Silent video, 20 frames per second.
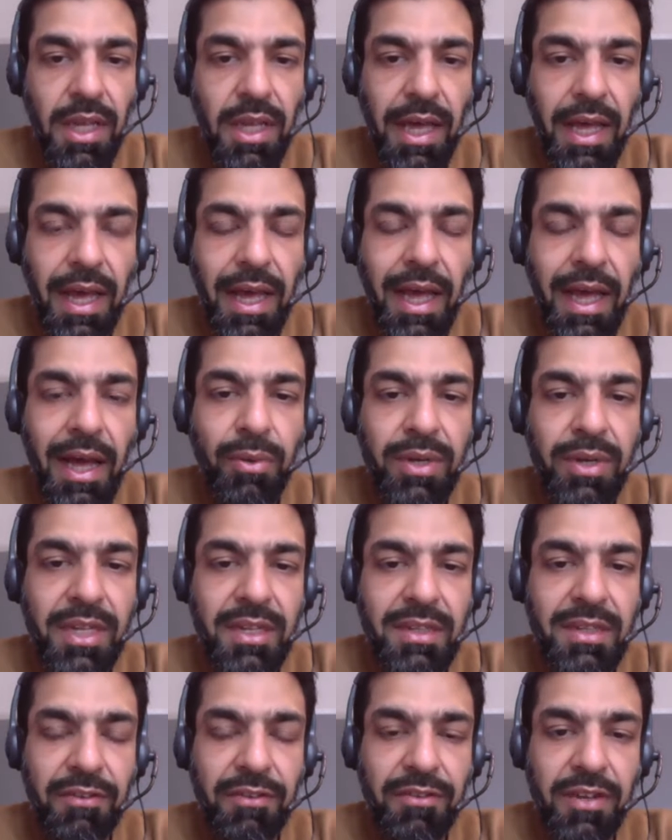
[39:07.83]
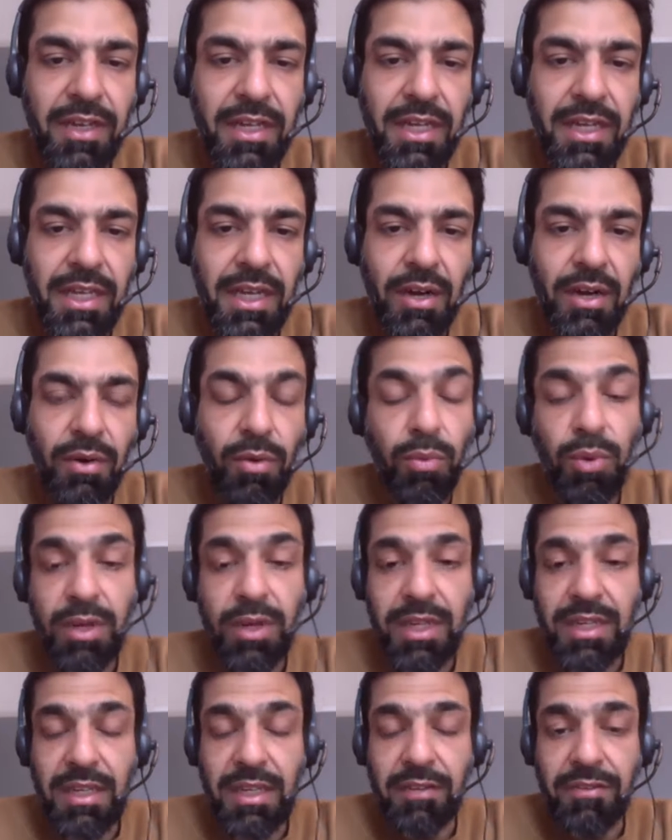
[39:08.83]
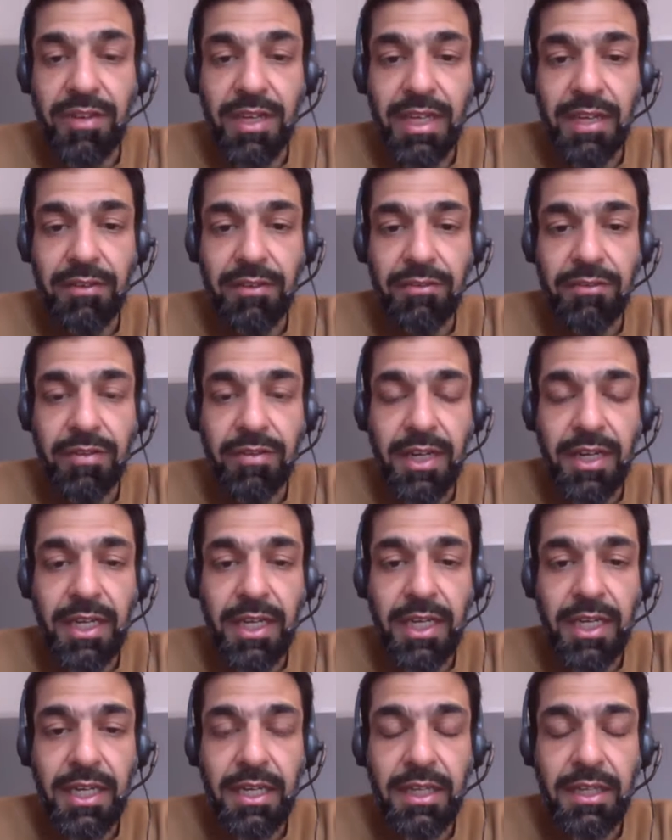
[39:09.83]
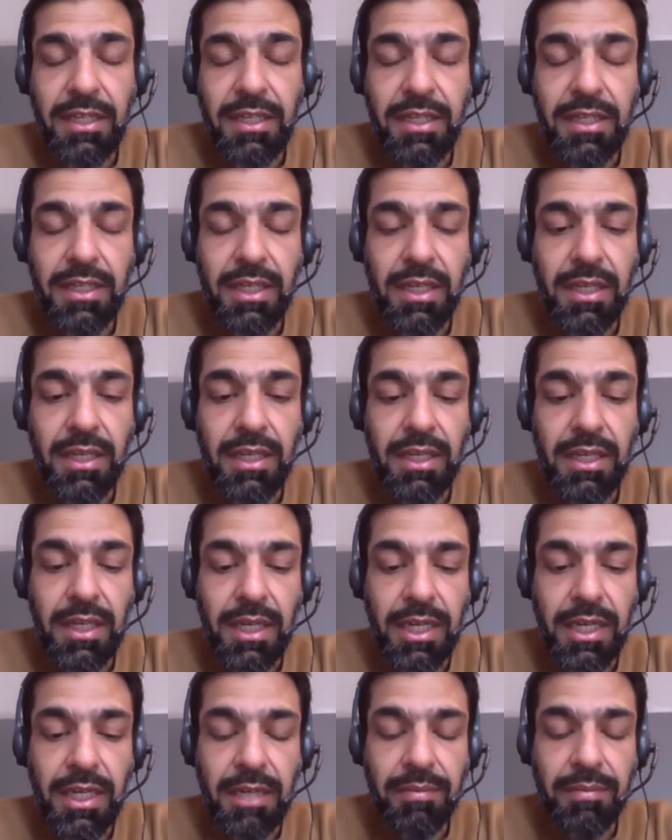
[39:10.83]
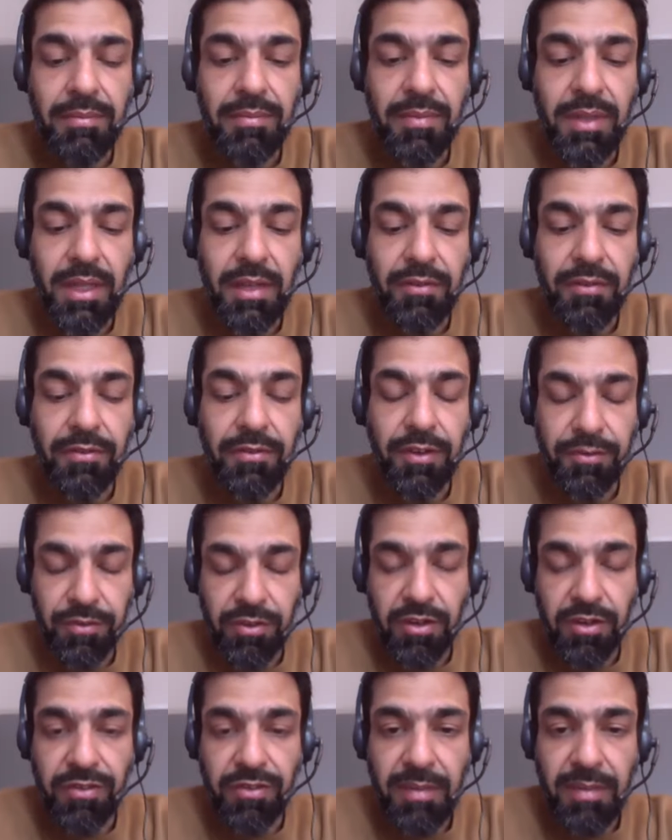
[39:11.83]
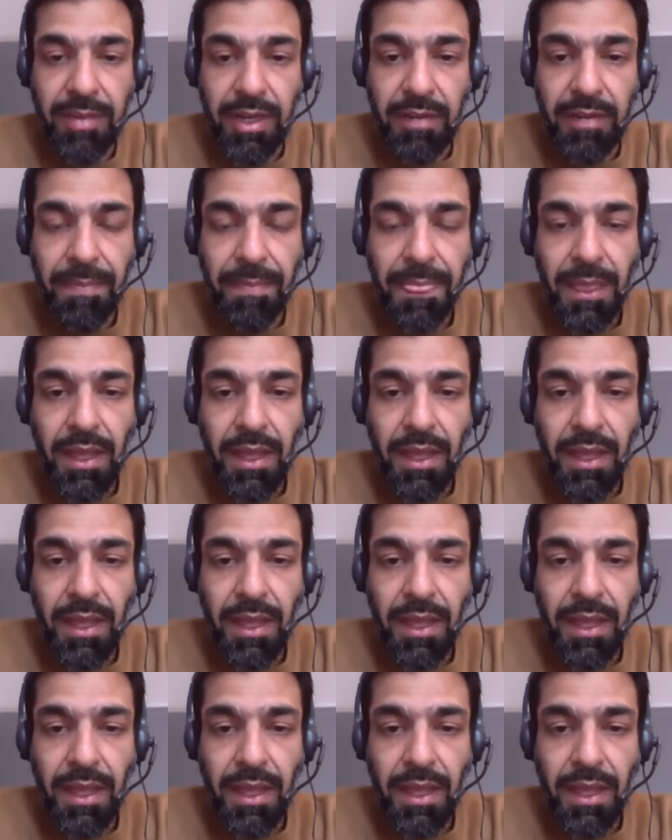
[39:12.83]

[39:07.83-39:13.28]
how would it differ, or would it differ if for a female?